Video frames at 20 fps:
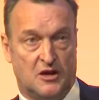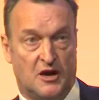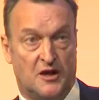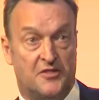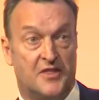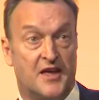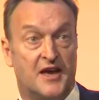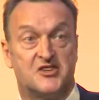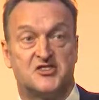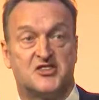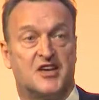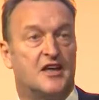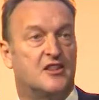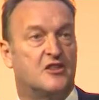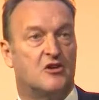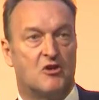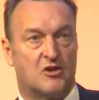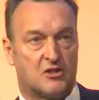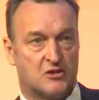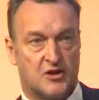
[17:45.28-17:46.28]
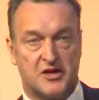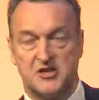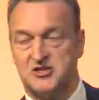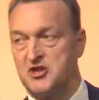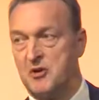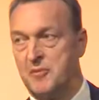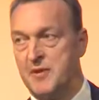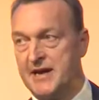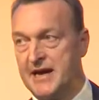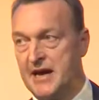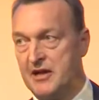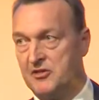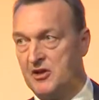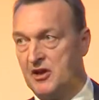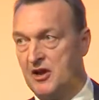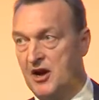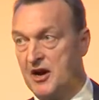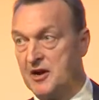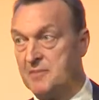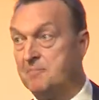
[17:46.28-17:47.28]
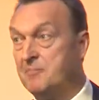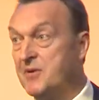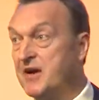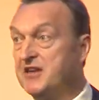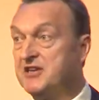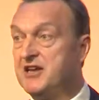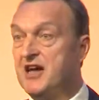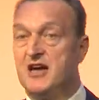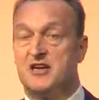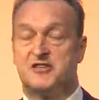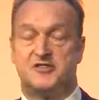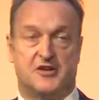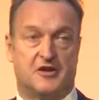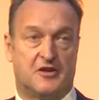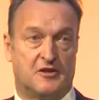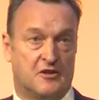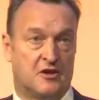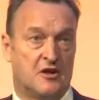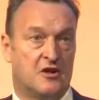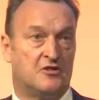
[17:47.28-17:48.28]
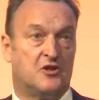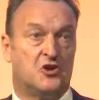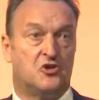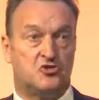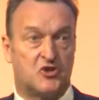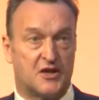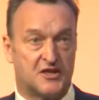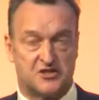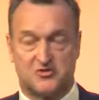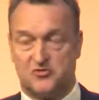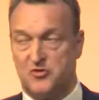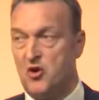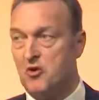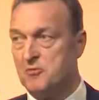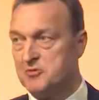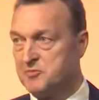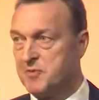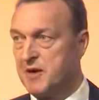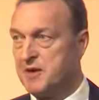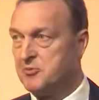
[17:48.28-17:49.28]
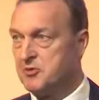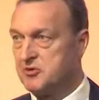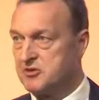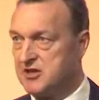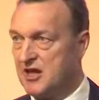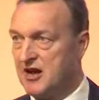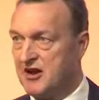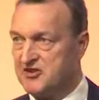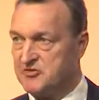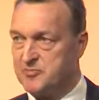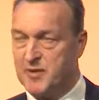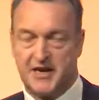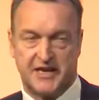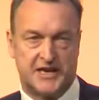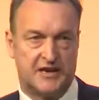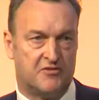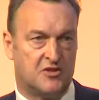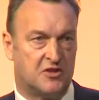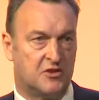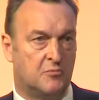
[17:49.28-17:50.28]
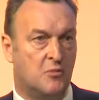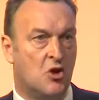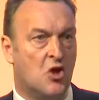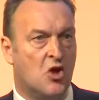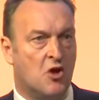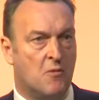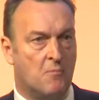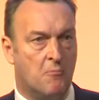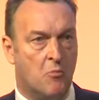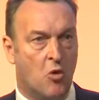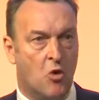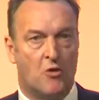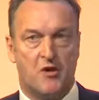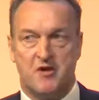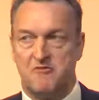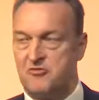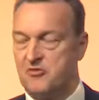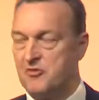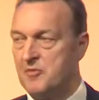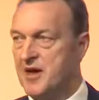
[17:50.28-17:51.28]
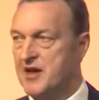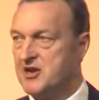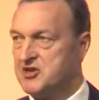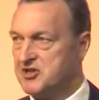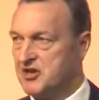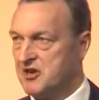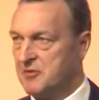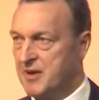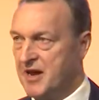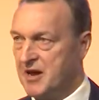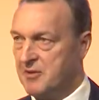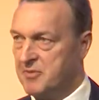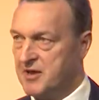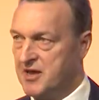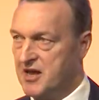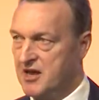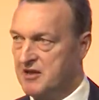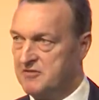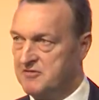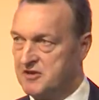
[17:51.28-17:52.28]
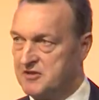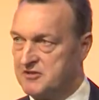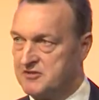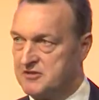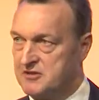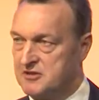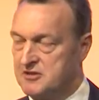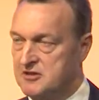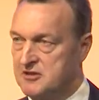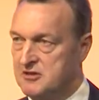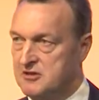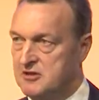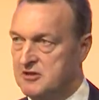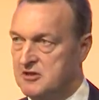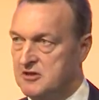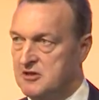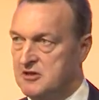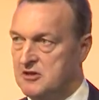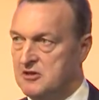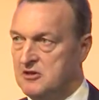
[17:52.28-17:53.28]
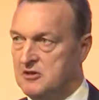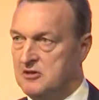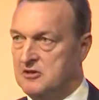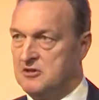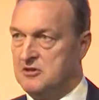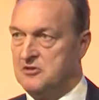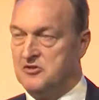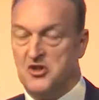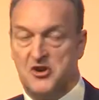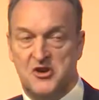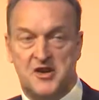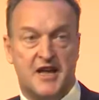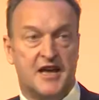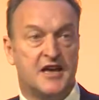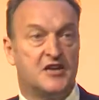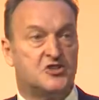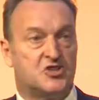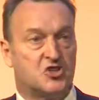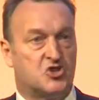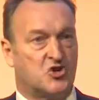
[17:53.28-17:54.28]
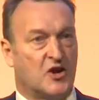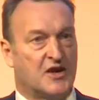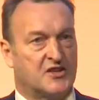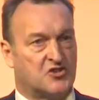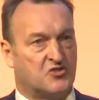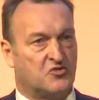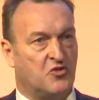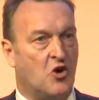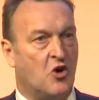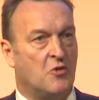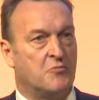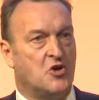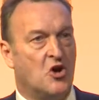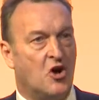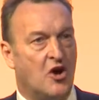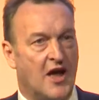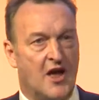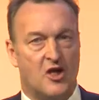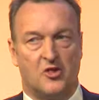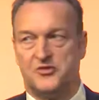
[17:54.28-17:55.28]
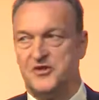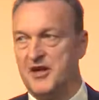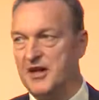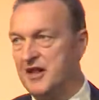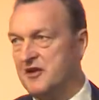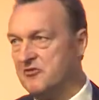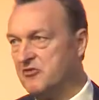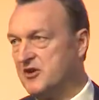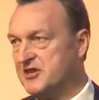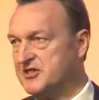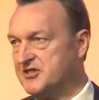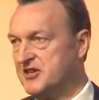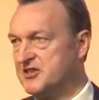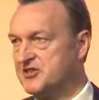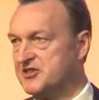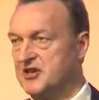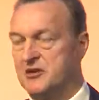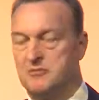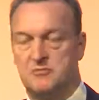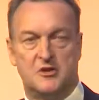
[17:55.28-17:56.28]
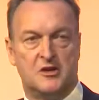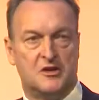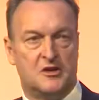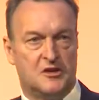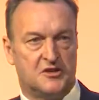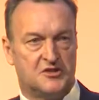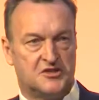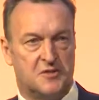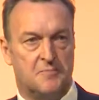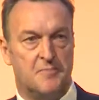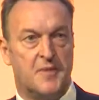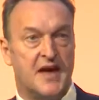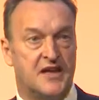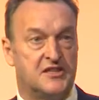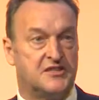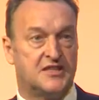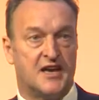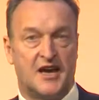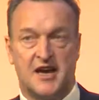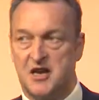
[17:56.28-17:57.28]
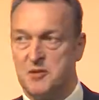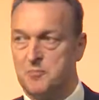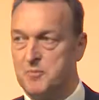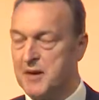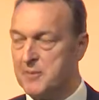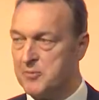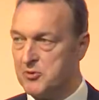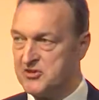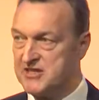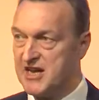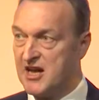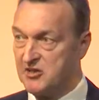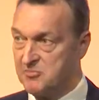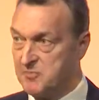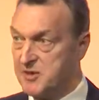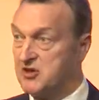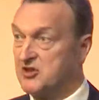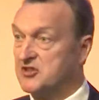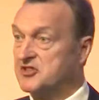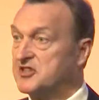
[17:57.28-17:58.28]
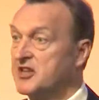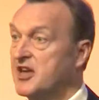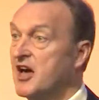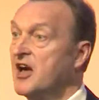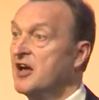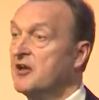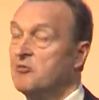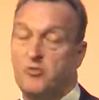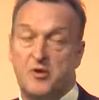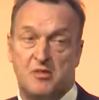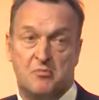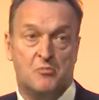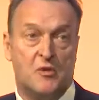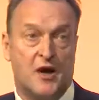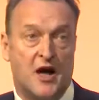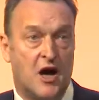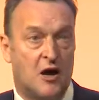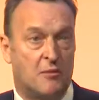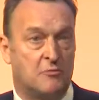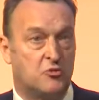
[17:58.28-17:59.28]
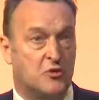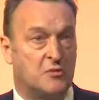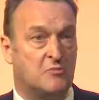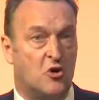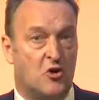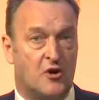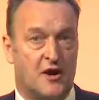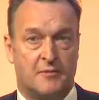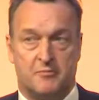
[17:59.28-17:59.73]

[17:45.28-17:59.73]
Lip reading: And they say there are things coming down the line, big data that transforms people's lives by giving them more information about behaviours. The need to transform your health delivery system to maintaining people's health, because armed with more